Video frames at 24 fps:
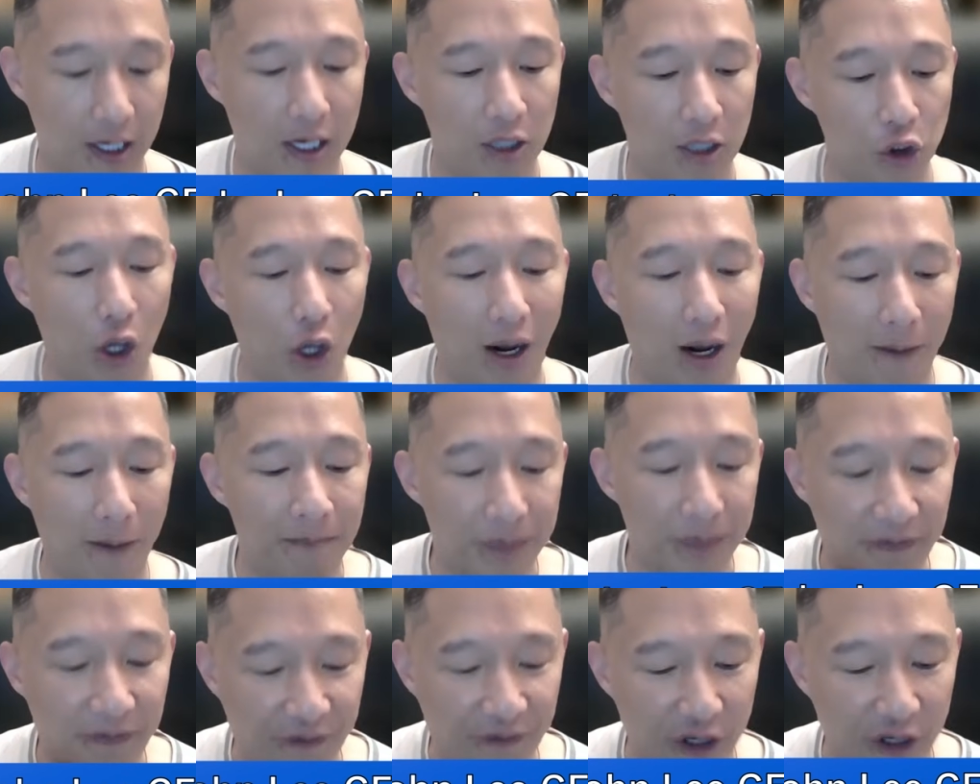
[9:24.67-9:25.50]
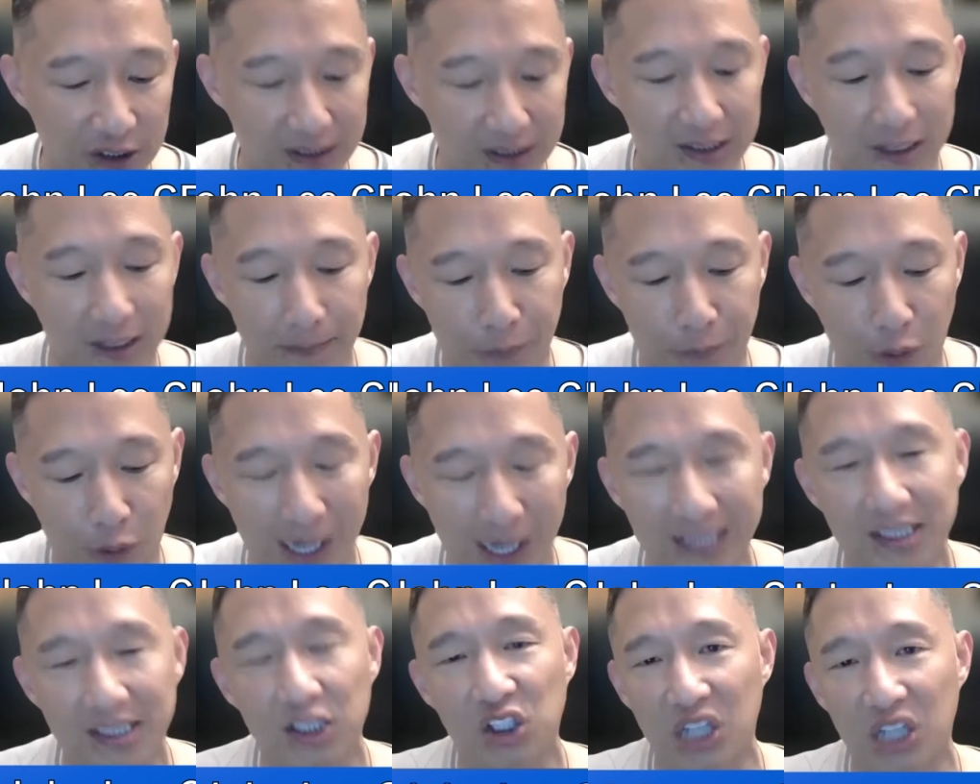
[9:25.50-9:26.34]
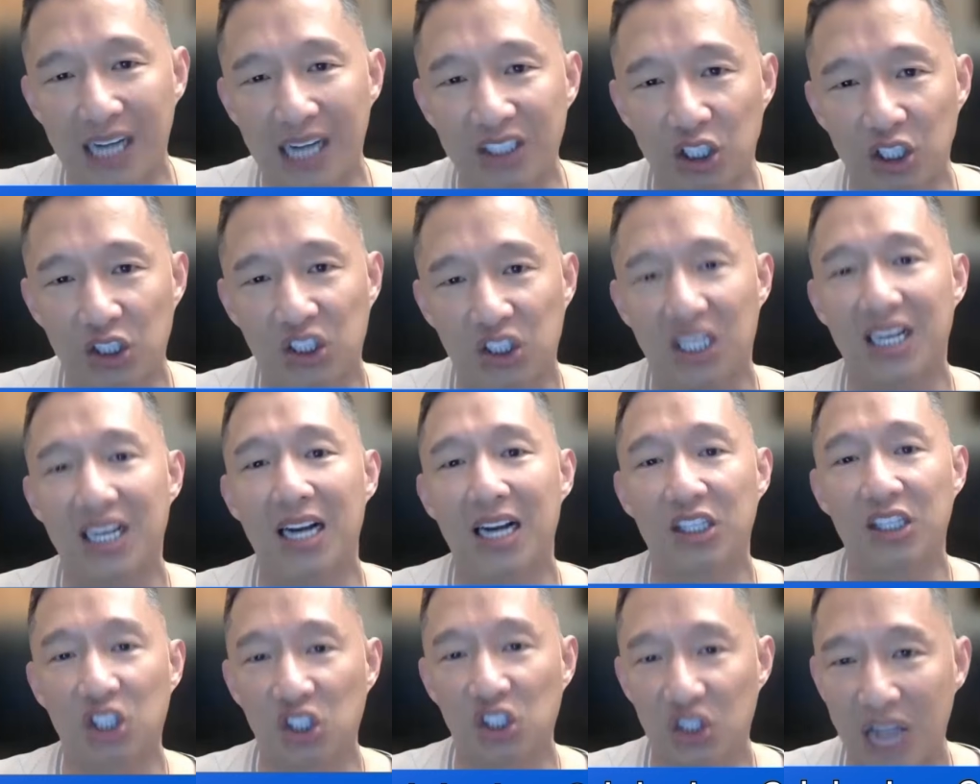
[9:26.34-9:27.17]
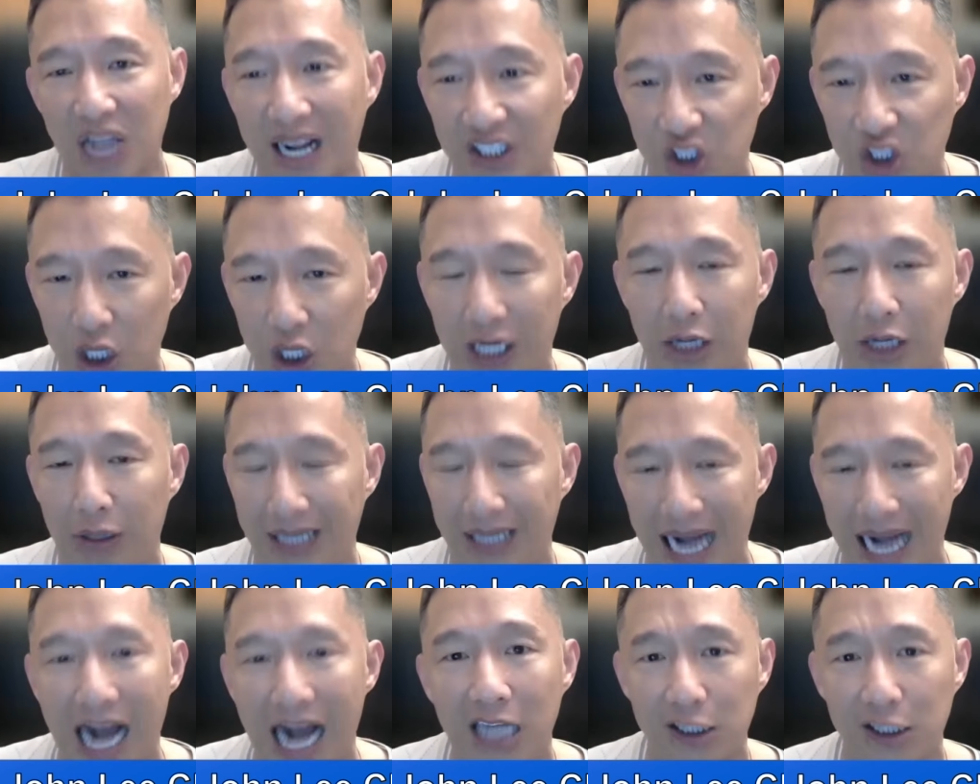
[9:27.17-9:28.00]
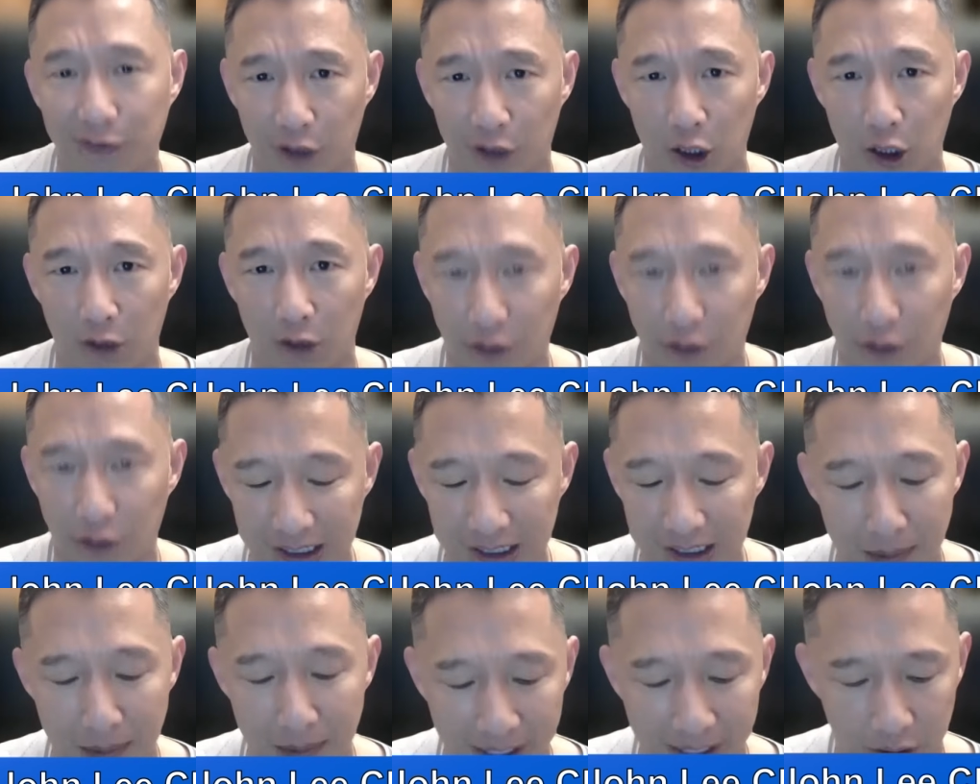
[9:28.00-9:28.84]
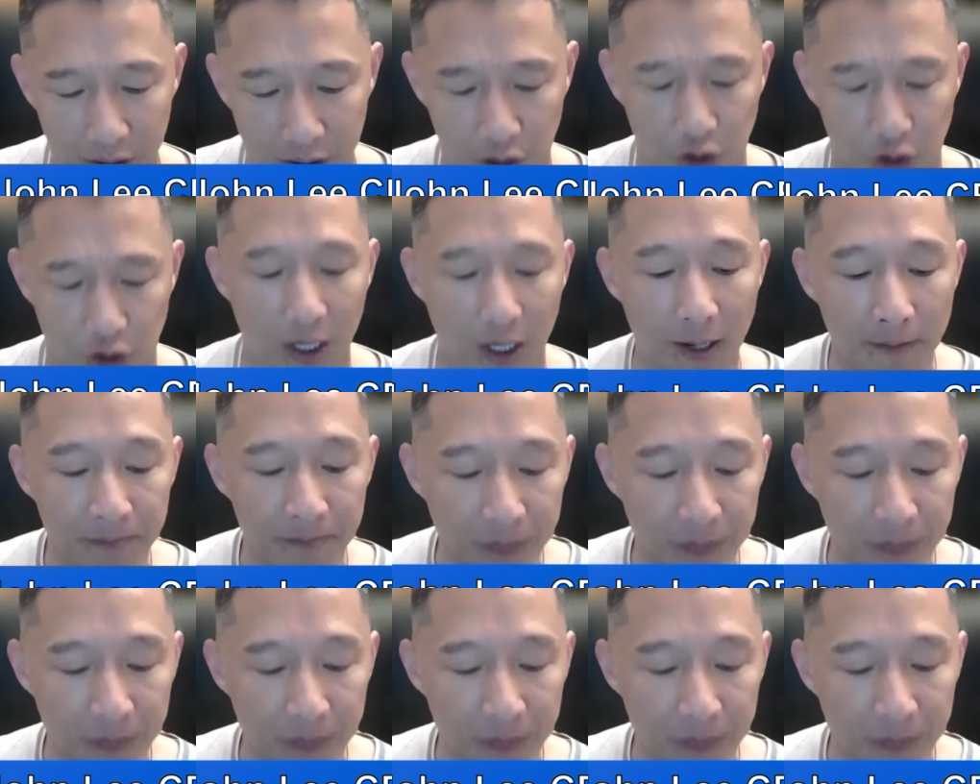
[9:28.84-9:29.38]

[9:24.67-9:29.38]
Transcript: So the first is the price is not generate cash flow for these miners.